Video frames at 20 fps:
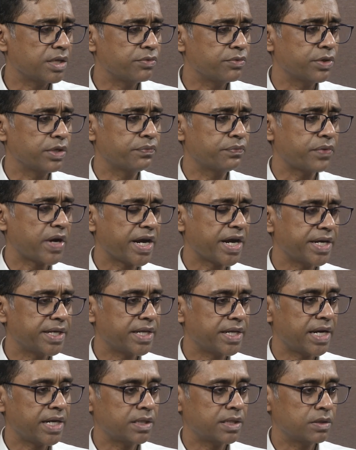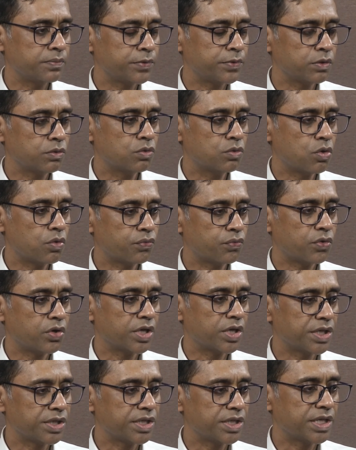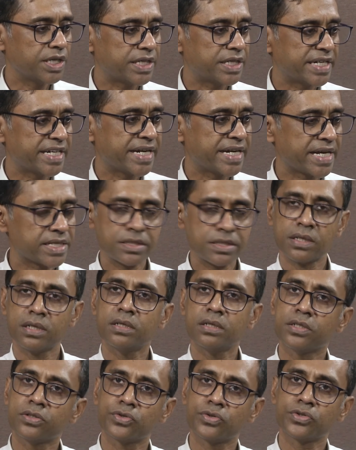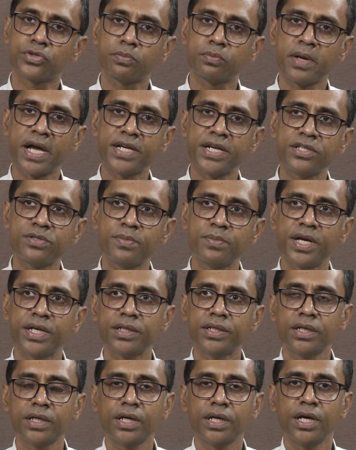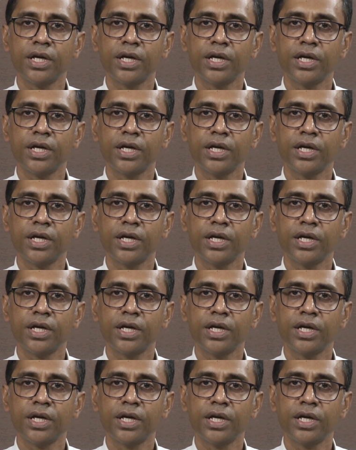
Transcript: you will find that if you go for integrated natural resource management,